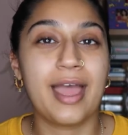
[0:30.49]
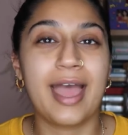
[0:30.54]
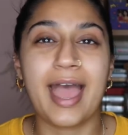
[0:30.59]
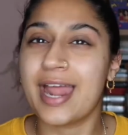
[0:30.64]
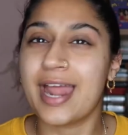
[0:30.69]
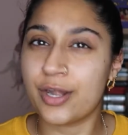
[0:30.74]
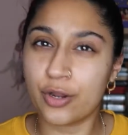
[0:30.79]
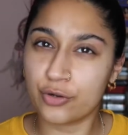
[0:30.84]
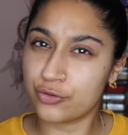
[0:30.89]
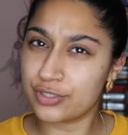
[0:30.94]

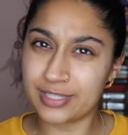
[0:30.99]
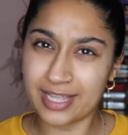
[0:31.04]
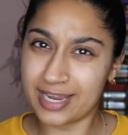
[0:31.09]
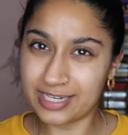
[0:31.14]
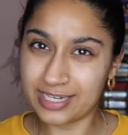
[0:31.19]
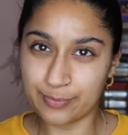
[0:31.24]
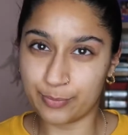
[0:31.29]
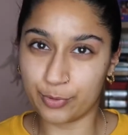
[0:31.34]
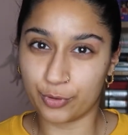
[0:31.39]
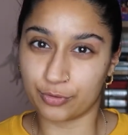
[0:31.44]
and not just
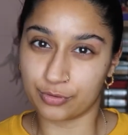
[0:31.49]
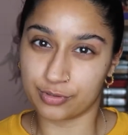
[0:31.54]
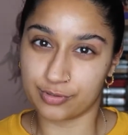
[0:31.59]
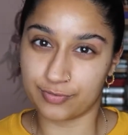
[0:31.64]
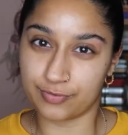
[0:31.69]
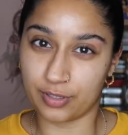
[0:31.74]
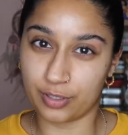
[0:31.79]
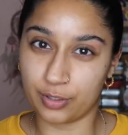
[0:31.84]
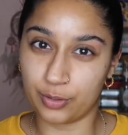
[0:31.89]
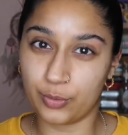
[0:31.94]
any book
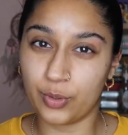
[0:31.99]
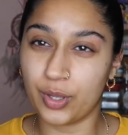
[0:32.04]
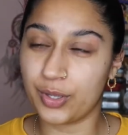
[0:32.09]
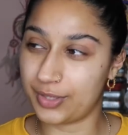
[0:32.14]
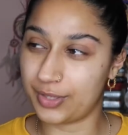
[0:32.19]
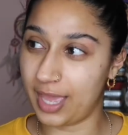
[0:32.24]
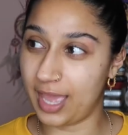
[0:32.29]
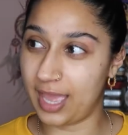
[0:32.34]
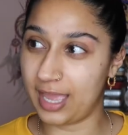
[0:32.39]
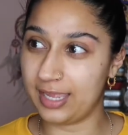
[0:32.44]
review,
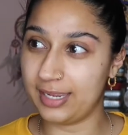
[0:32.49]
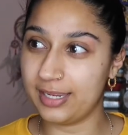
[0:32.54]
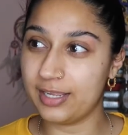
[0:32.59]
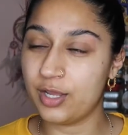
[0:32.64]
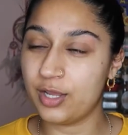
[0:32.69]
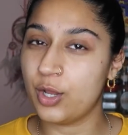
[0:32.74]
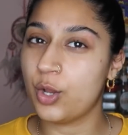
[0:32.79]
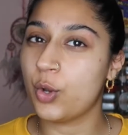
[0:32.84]
okay?